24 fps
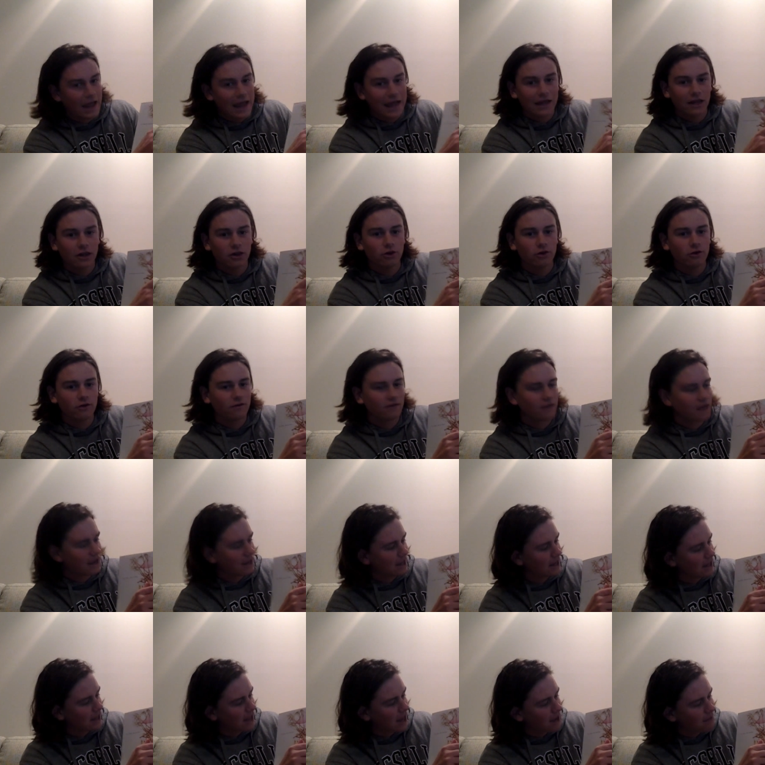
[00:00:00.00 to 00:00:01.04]
It looks like
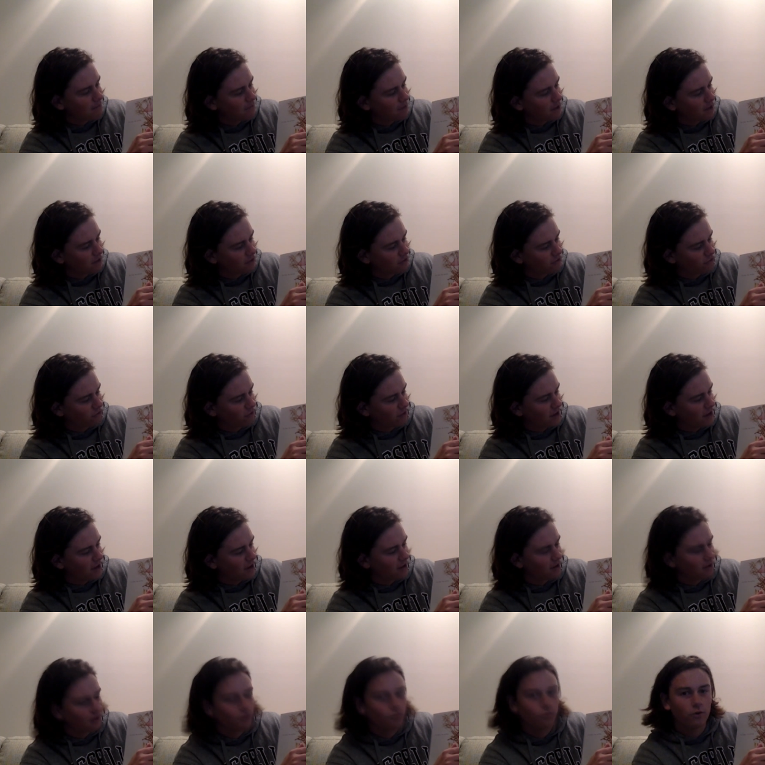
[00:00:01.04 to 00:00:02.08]
a gumnut tree.
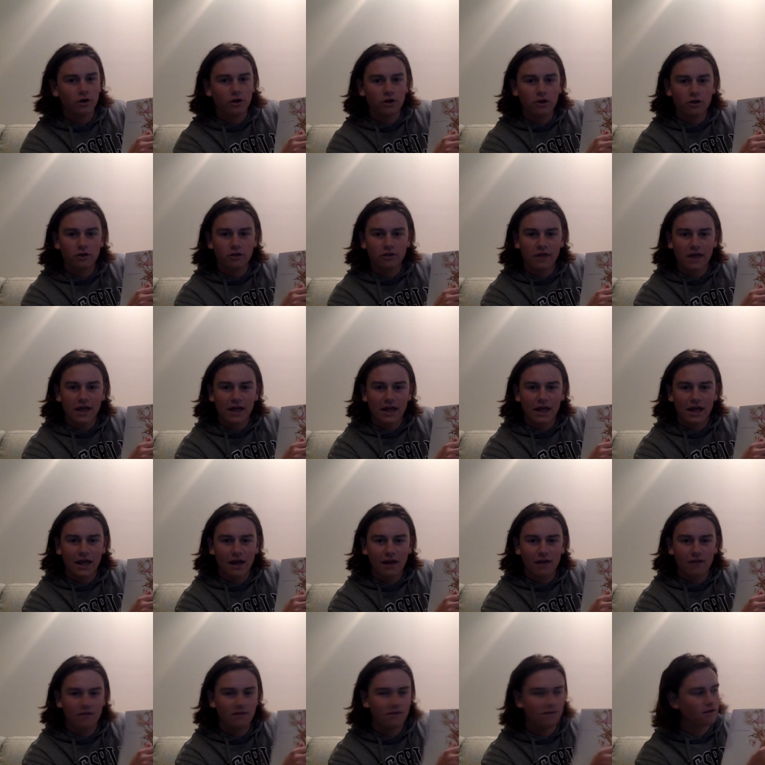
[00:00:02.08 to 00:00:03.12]
What do you think,
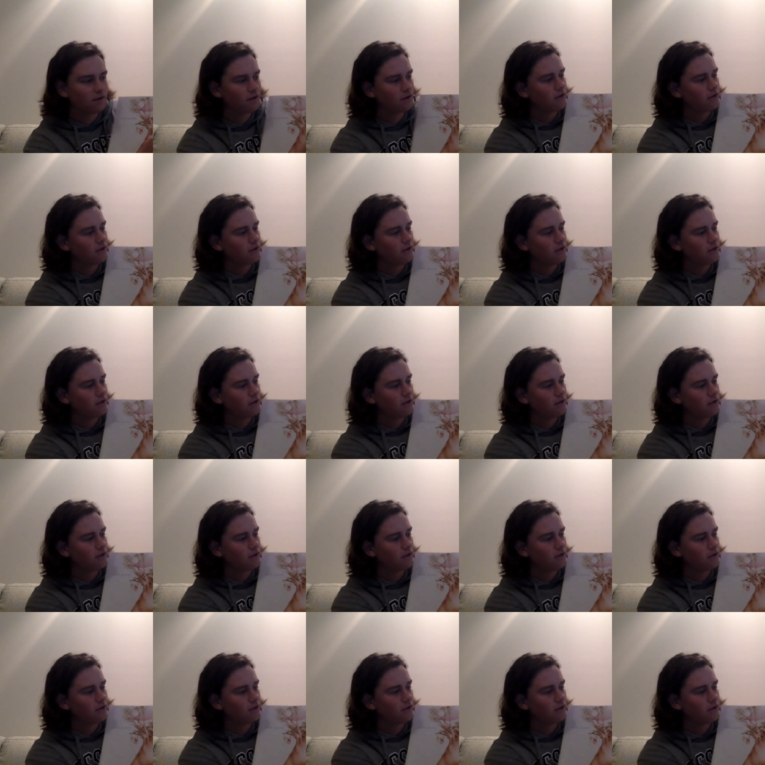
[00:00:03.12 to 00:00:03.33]
kids?